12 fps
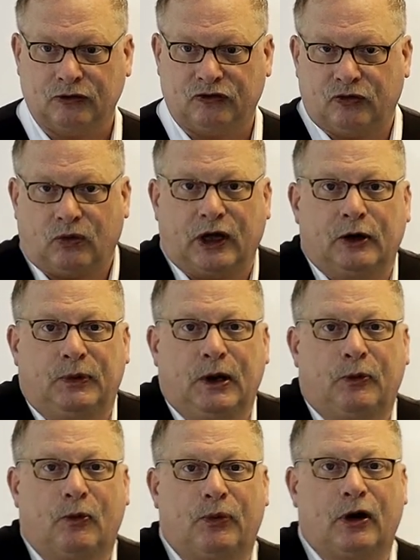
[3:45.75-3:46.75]
So why do
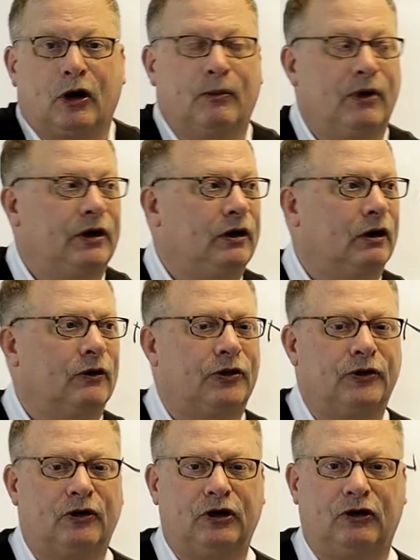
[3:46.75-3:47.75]
people borrow money on
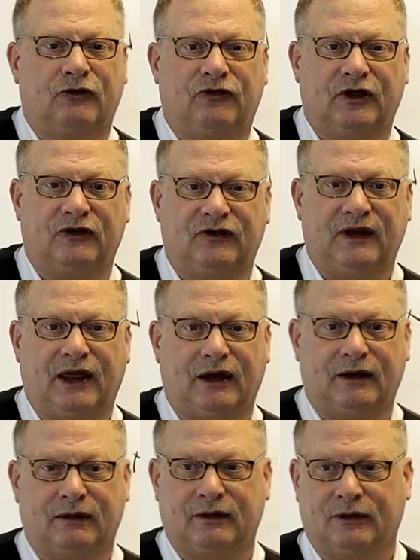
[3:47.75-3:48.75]
30-year fixed debt?